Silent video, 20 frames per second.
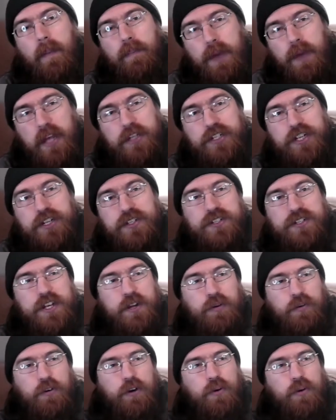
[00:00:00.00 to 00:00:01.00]
Patient
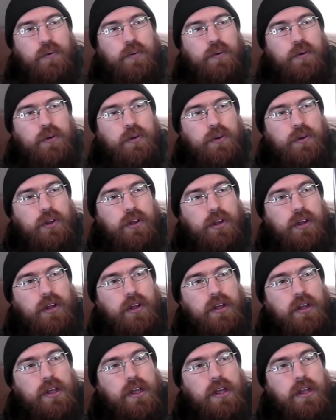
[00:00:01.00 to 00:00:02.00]
Zero.
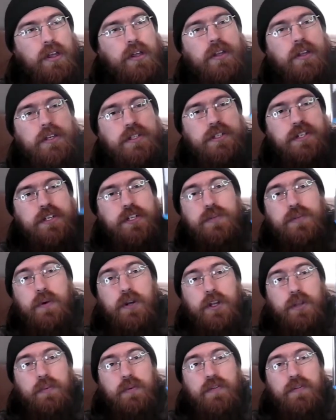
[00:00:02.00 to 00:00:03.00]
This is
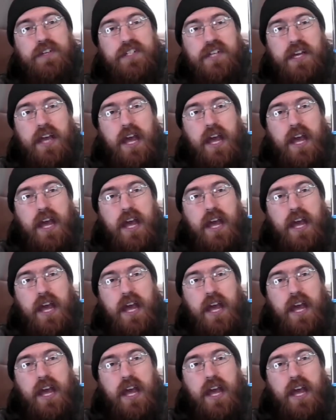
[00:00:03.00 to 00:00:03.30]
one of the movies I